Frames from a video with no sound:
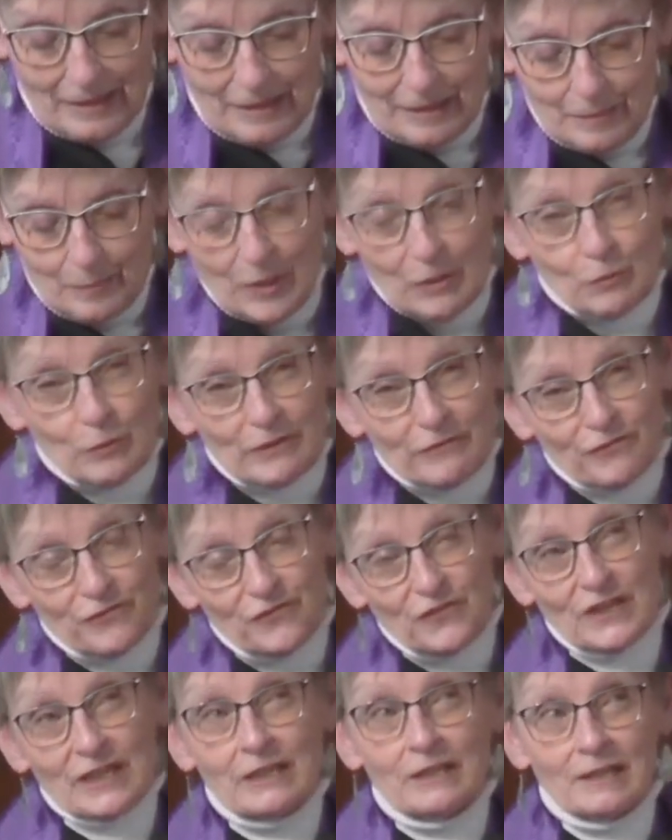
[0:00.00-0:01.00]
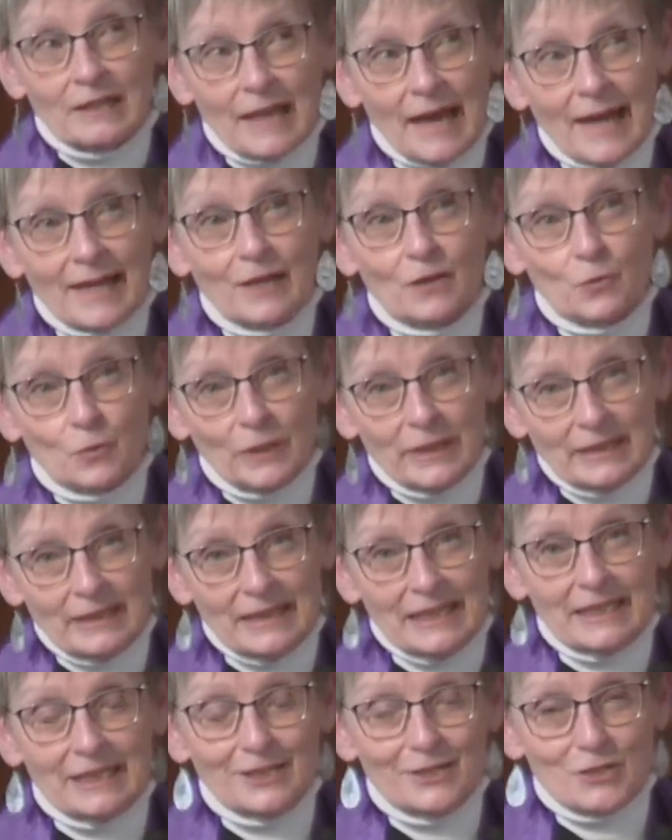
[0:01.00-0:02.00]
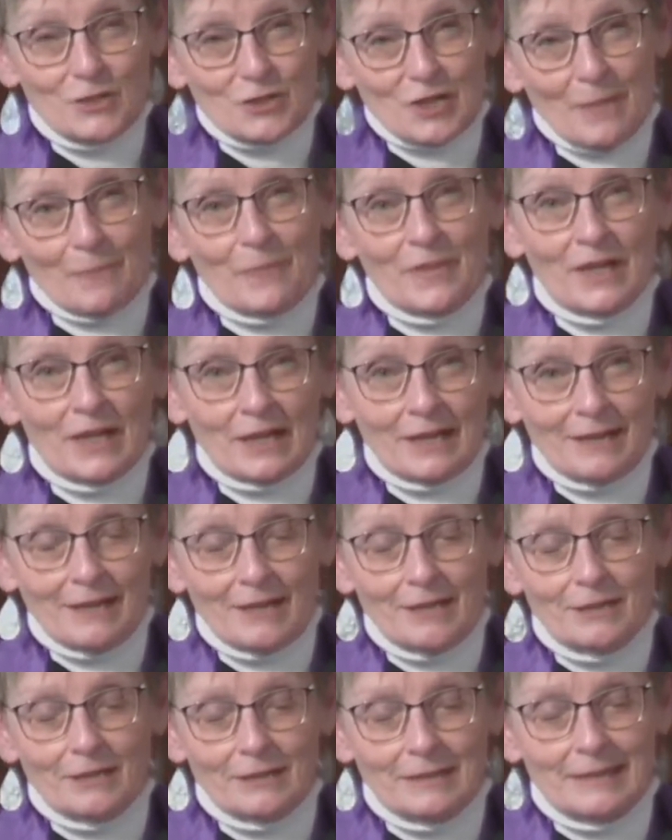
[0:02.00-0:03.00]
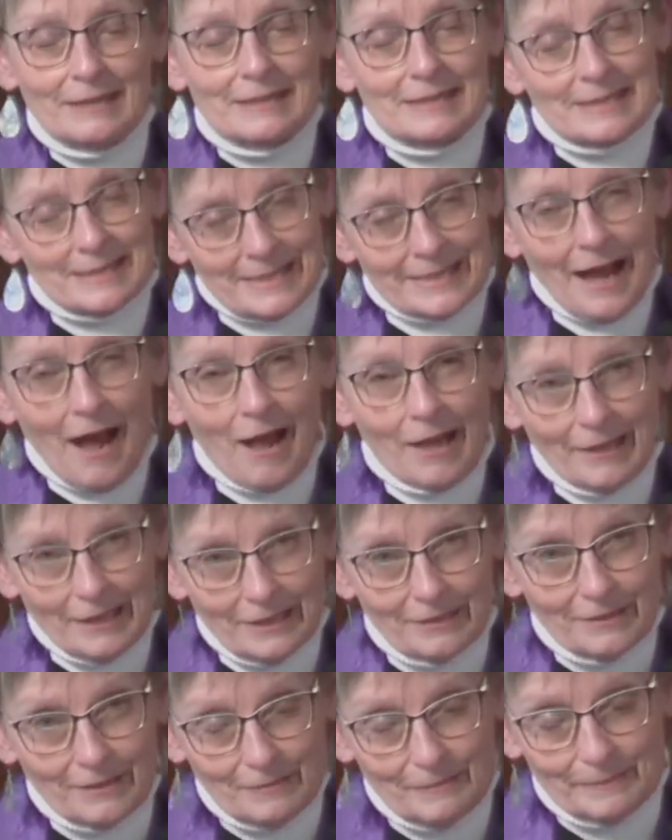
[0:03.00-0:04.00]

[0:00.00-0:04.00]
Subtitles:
But we feel like we need something solid.